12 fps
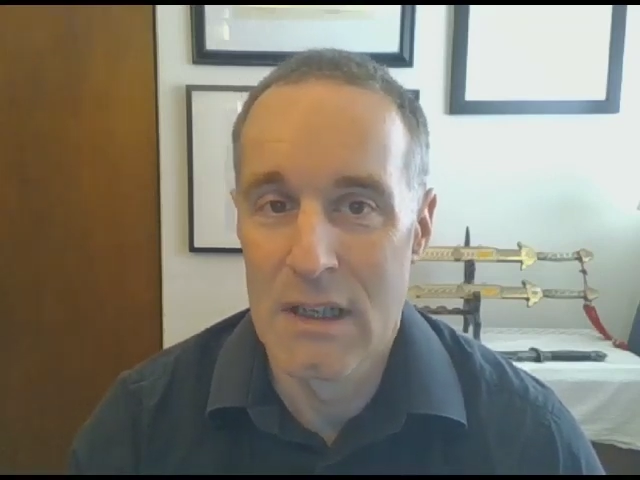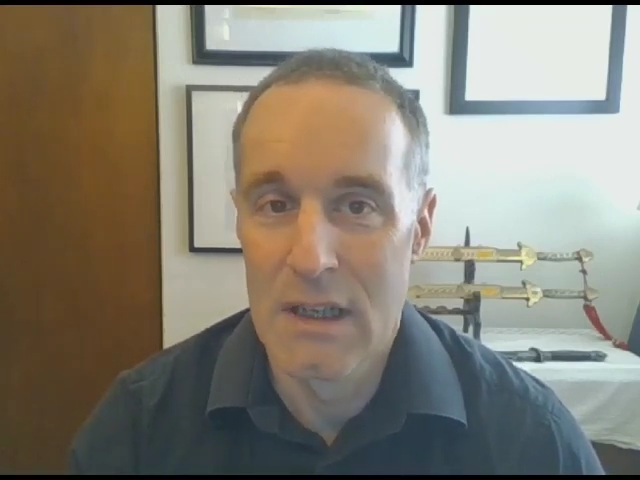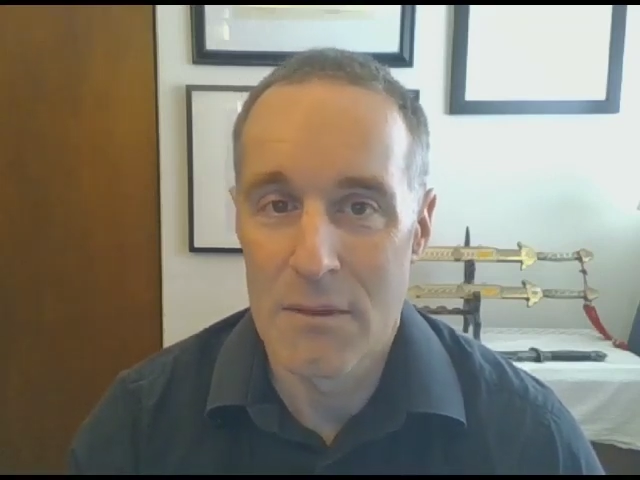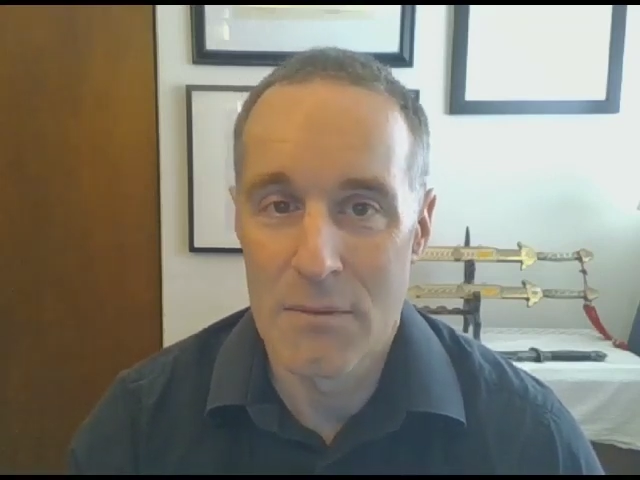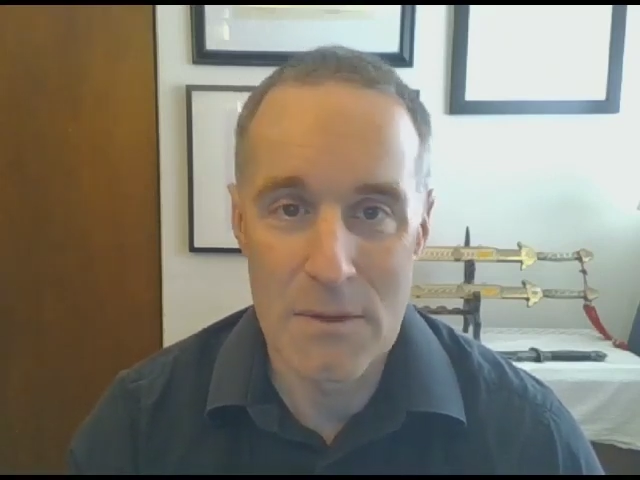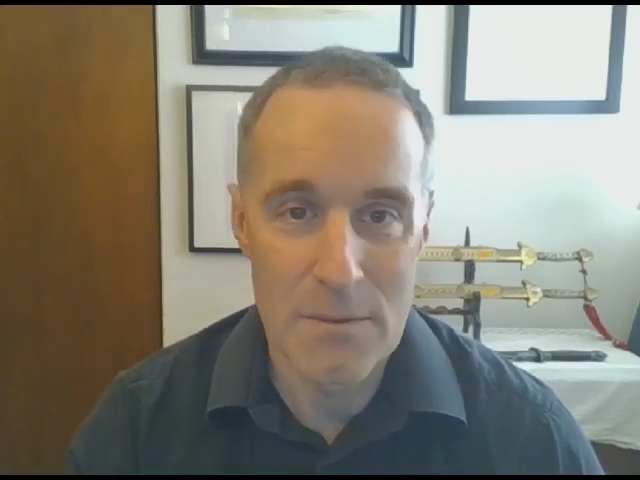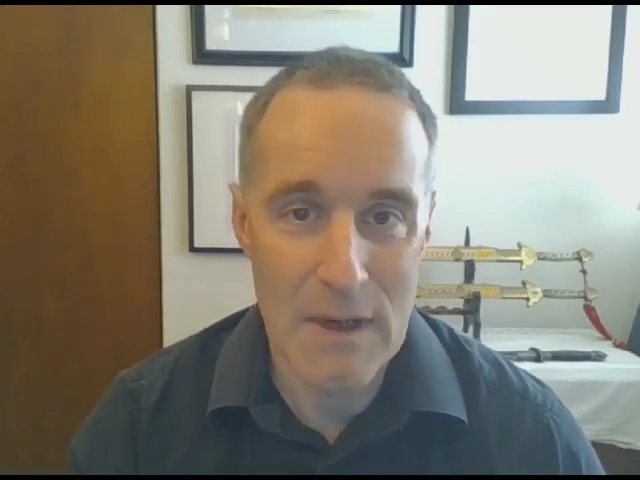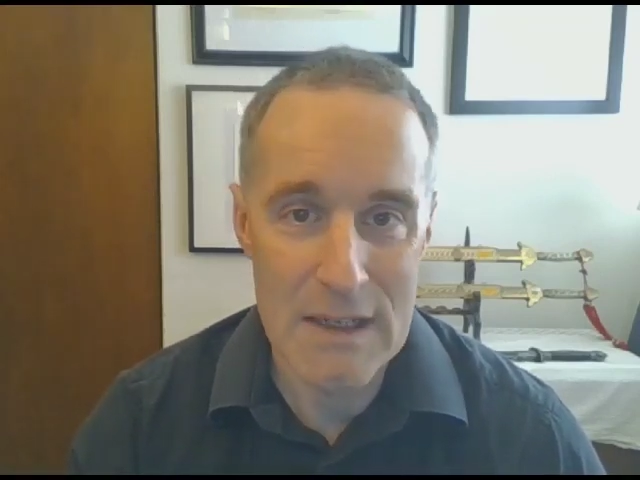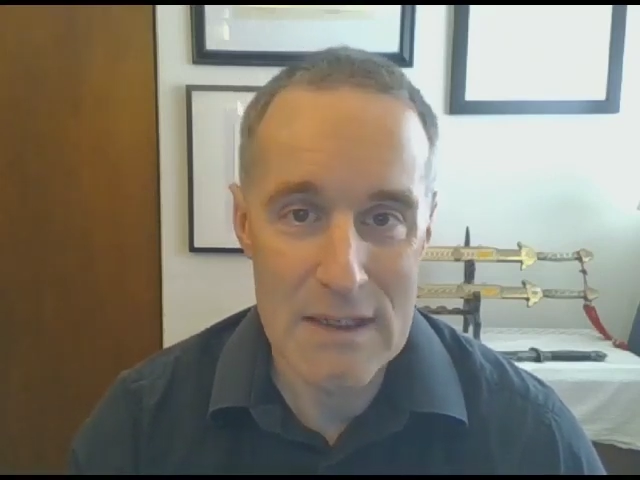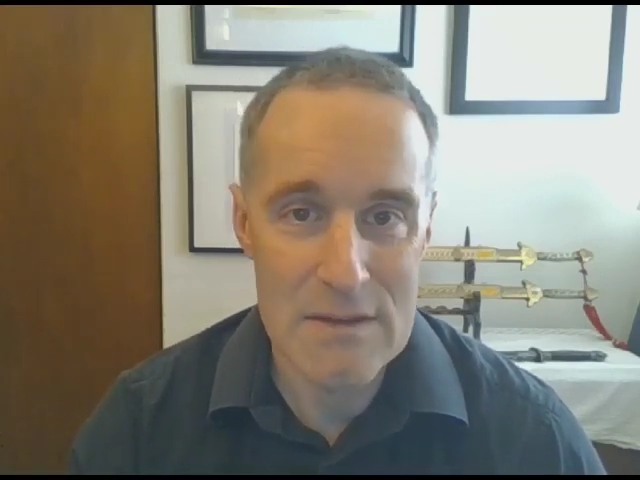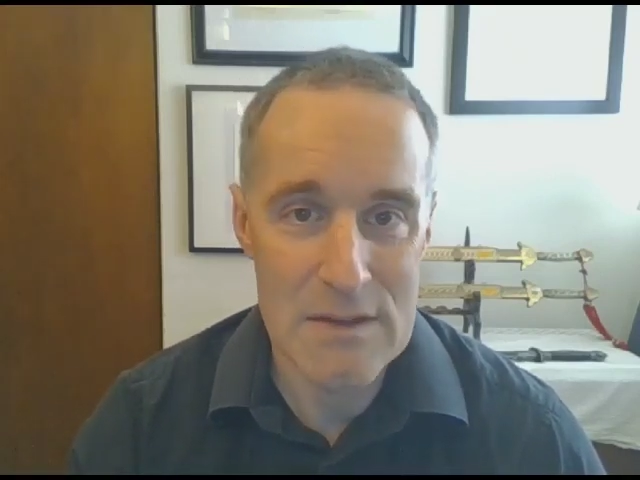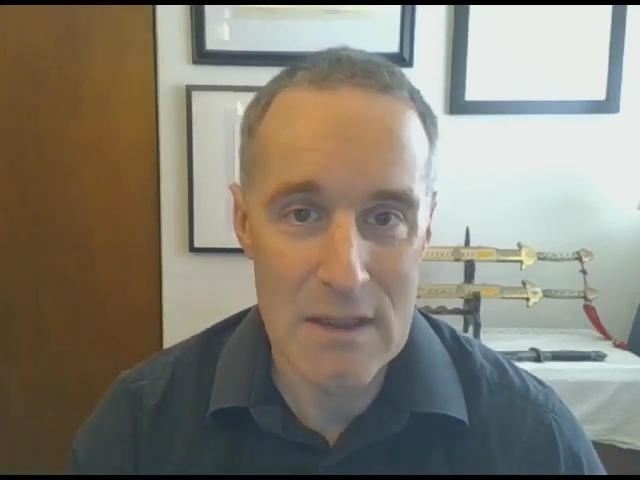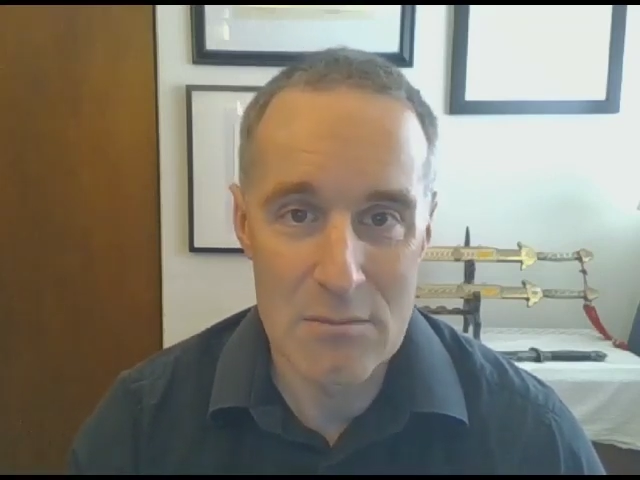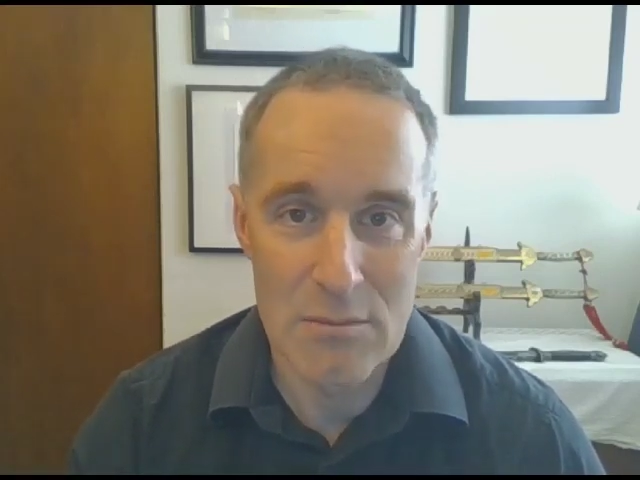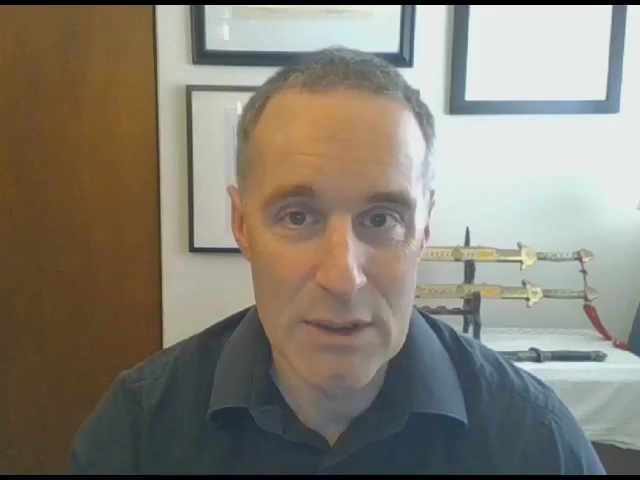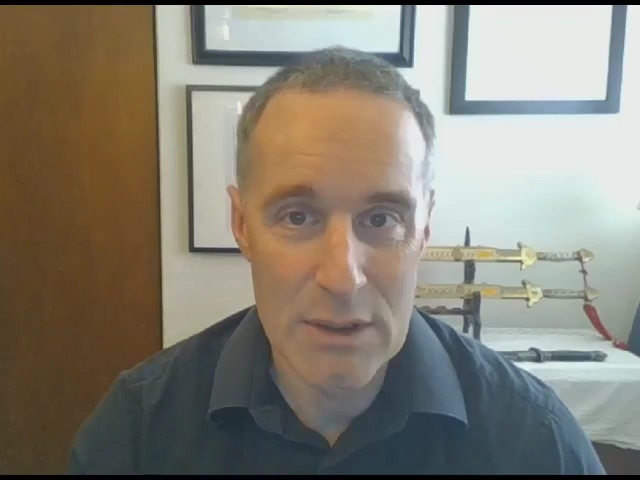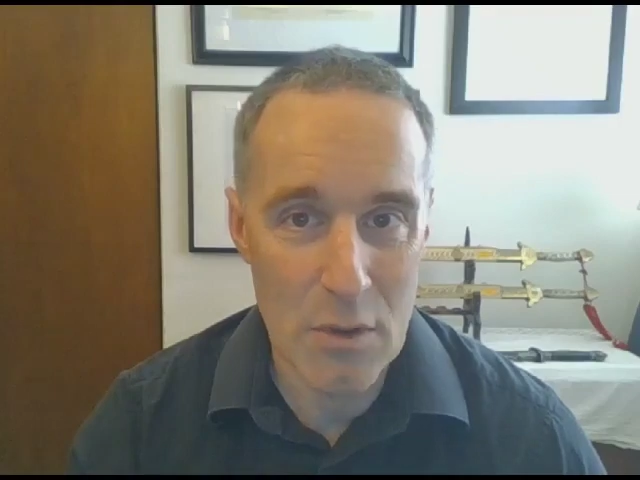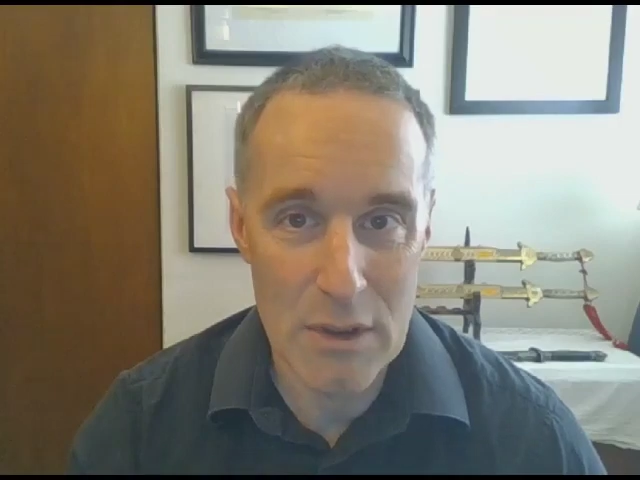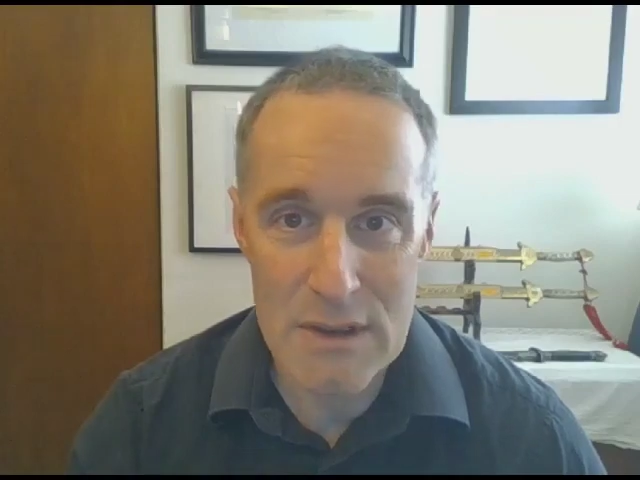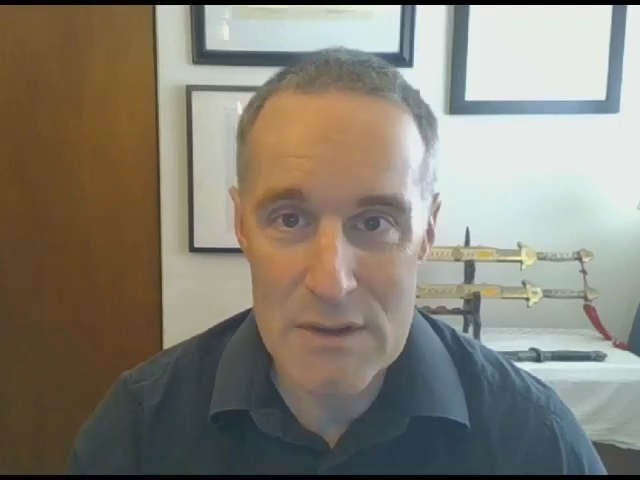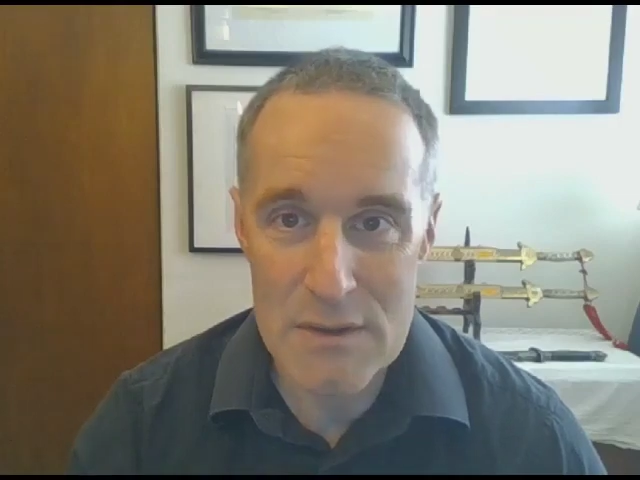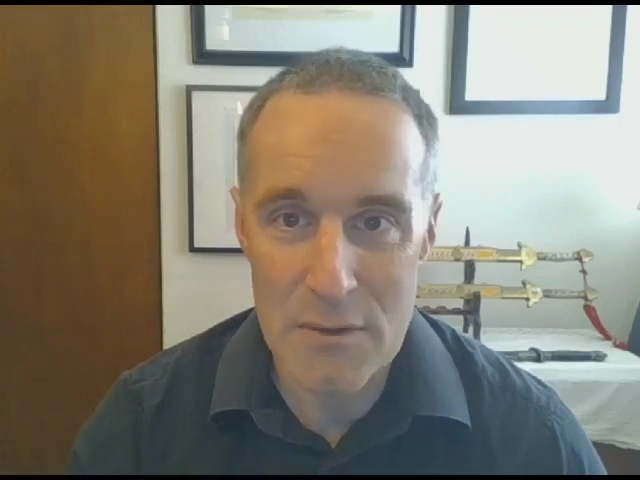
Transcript: If it finds that minorities or